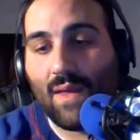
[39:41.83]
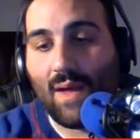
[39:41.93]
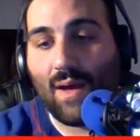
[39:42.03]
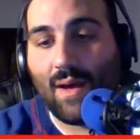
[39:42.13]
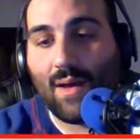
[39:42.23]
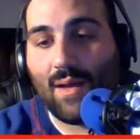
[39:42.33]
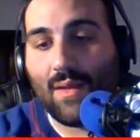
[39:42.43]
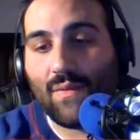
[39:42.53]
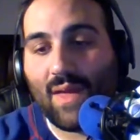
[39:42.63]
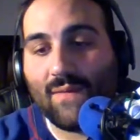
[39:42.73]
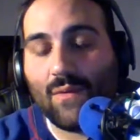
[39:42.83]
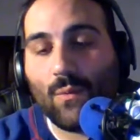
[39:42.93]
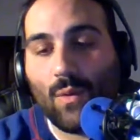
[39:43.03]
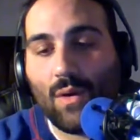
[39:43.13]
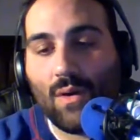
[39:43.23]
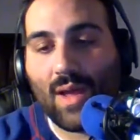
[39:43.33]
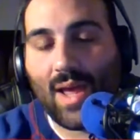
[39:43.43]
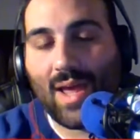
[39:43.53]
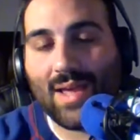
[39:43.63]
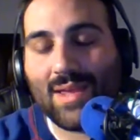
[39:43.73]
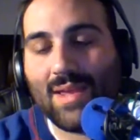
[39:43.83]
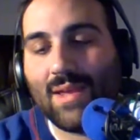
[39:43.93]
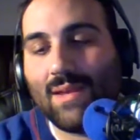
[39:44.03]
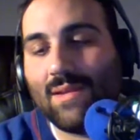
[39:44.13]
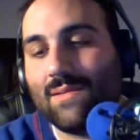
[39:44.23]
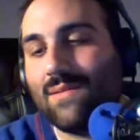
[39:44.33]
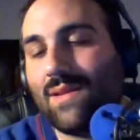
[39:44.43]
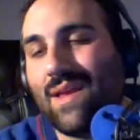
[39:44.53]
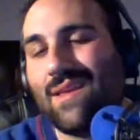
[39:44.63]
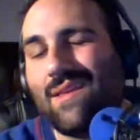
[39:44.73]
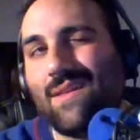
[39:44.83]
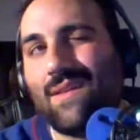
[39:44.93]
They have a wall hanging, like,